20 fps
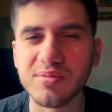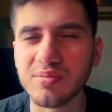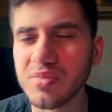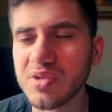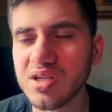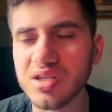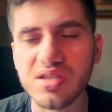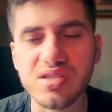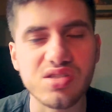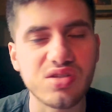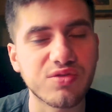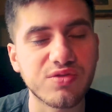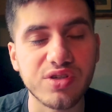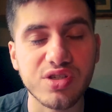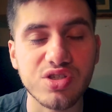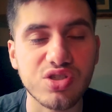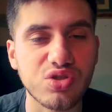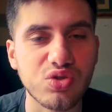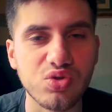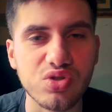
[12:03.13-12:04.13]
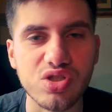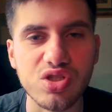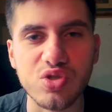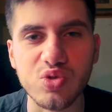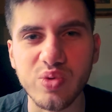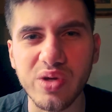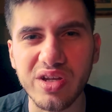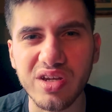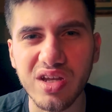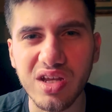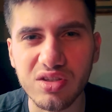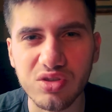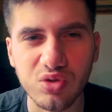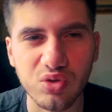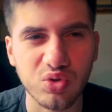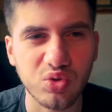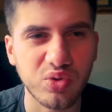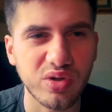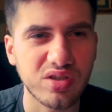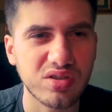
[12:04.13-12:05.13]
millions of excuses why not to
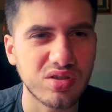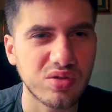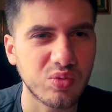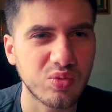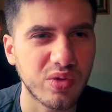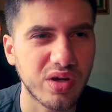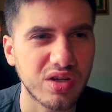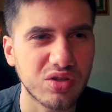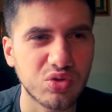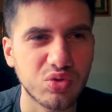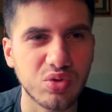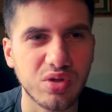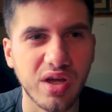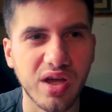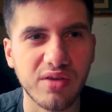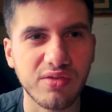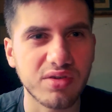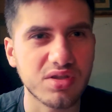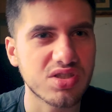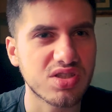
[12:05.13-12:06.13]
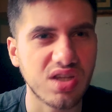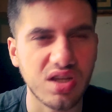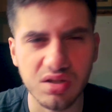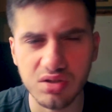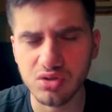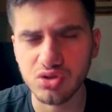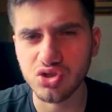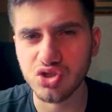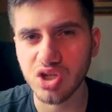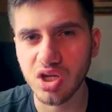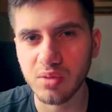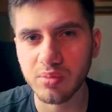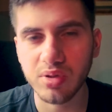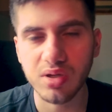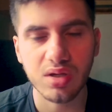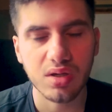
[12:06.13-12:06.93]
do it and why to have a standard job,